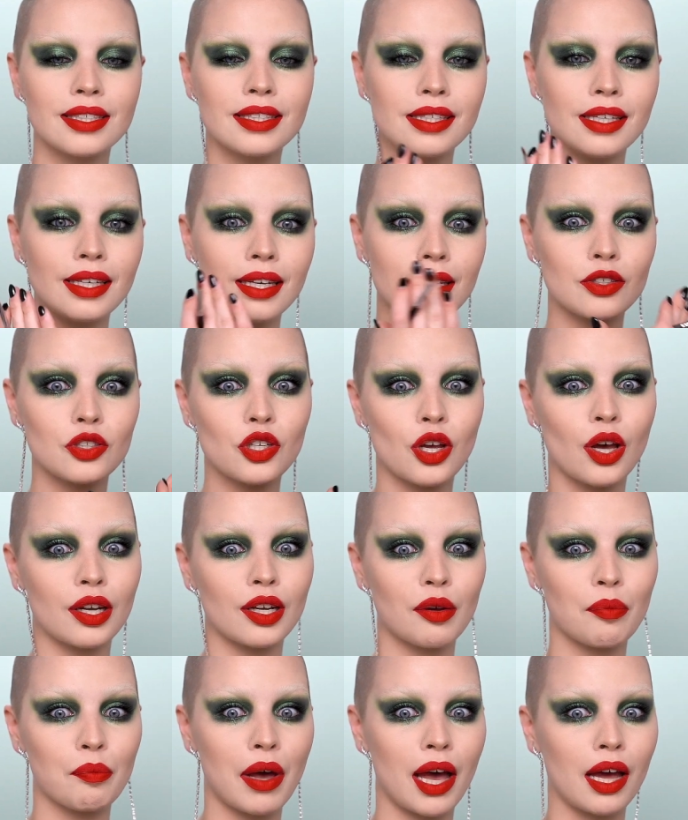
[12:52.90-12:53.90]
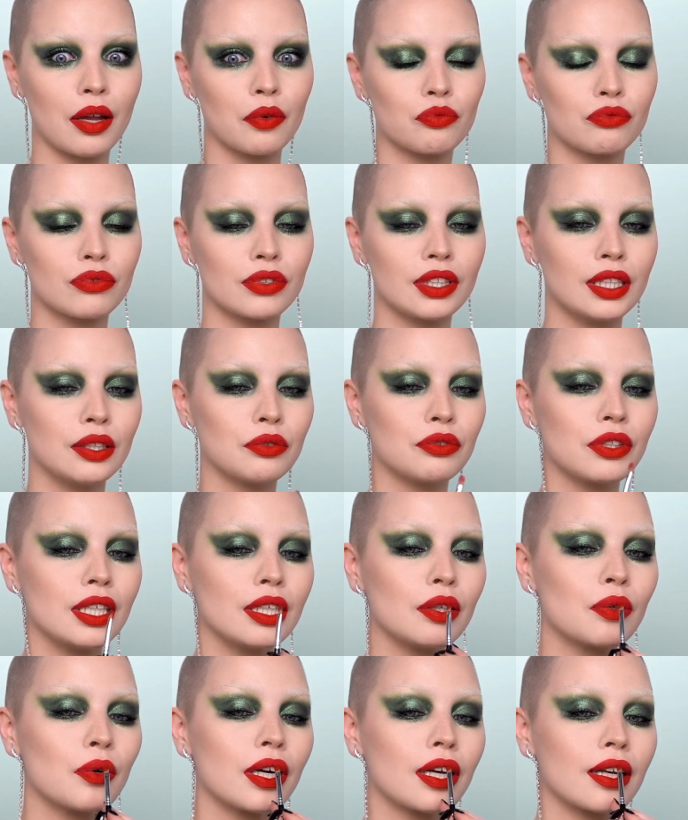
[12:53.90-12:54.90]
see it turning matte really, really
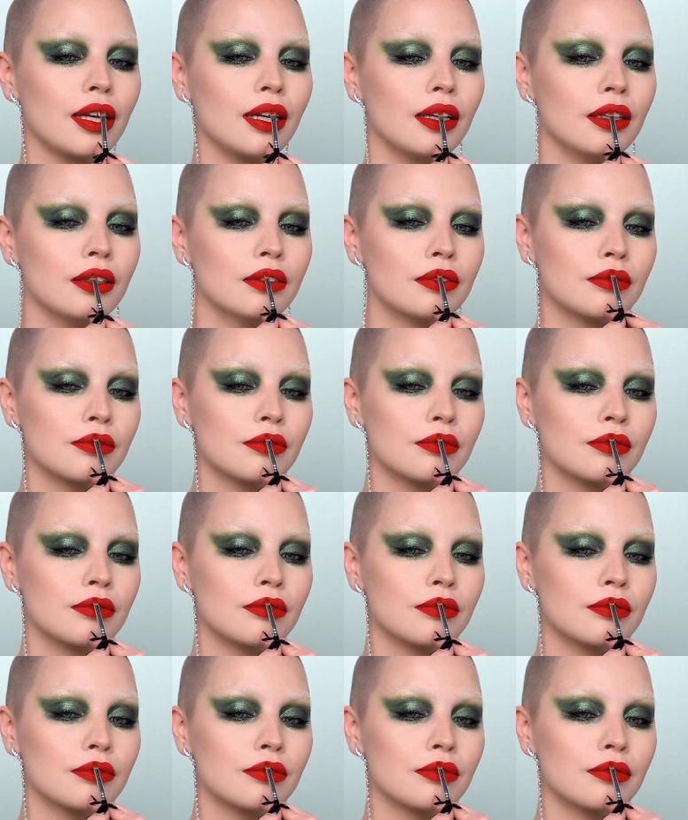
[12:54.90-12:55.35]
quickly.